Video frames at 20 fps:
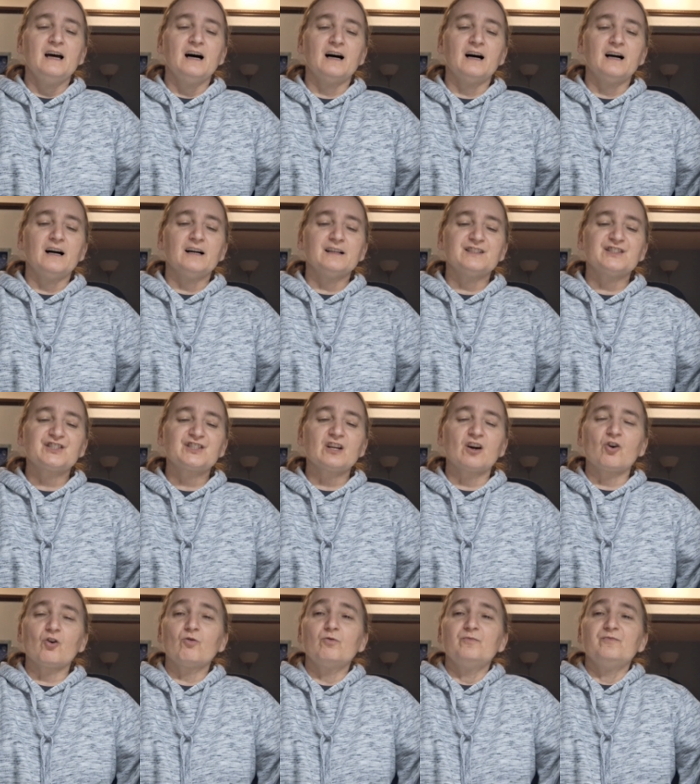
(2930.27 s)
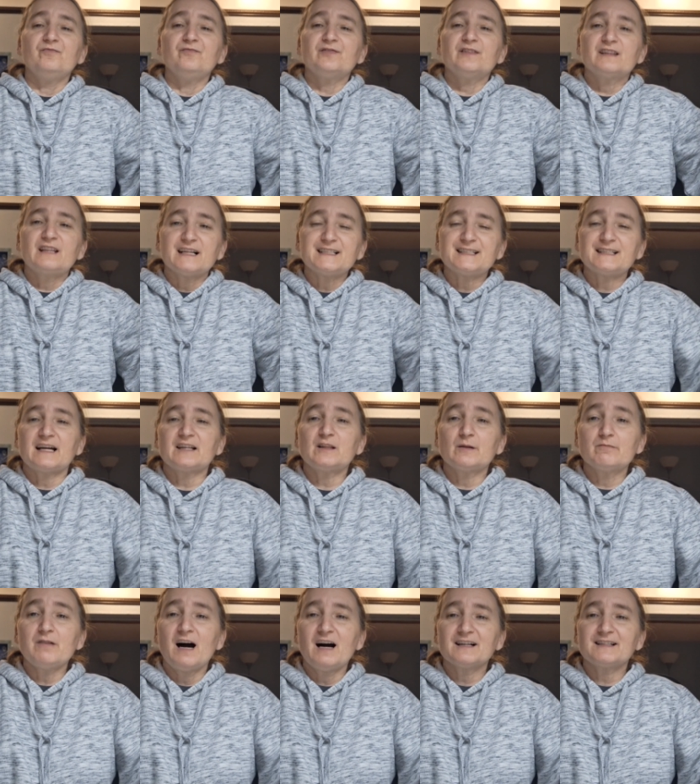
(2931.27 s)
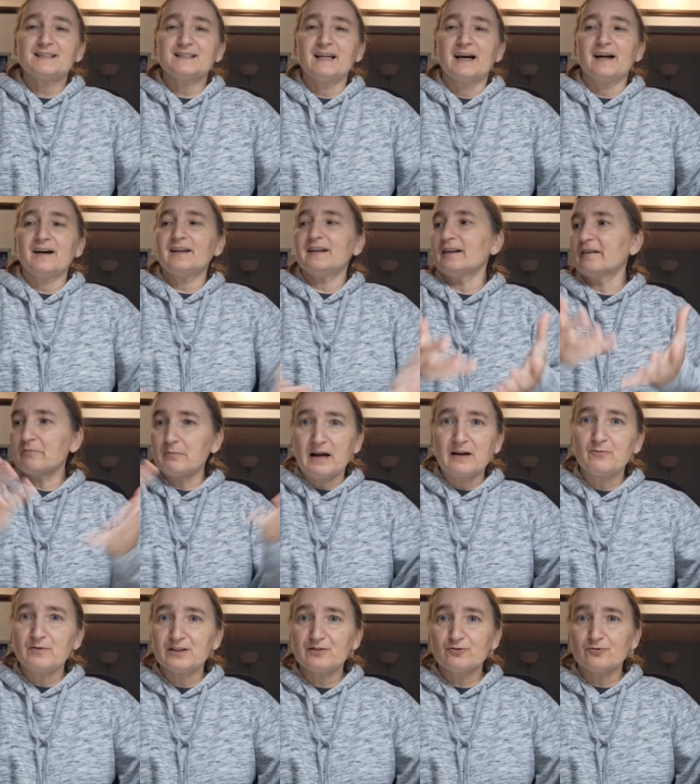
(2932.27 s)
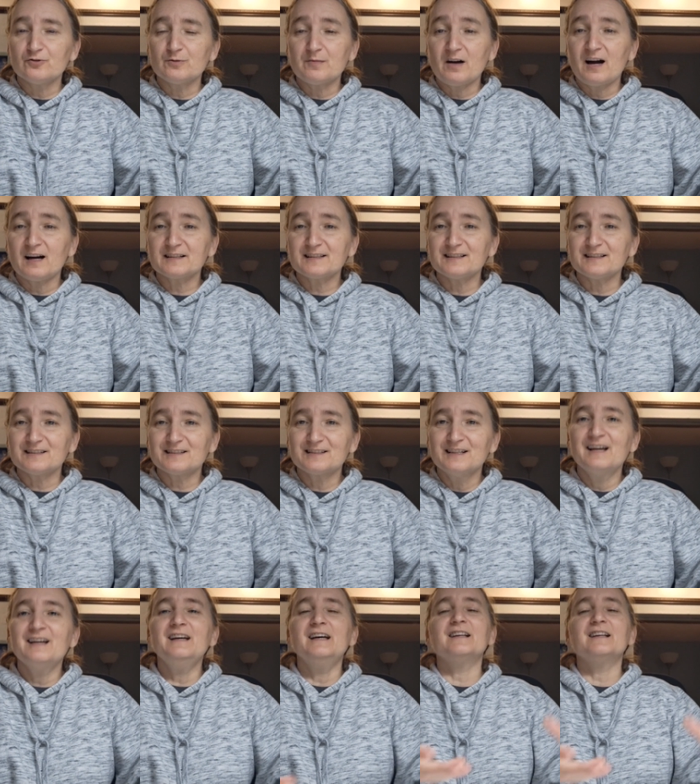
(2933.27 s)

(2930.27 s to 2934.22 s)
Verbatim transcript: And so they sat the box down and everybody went through the boxes.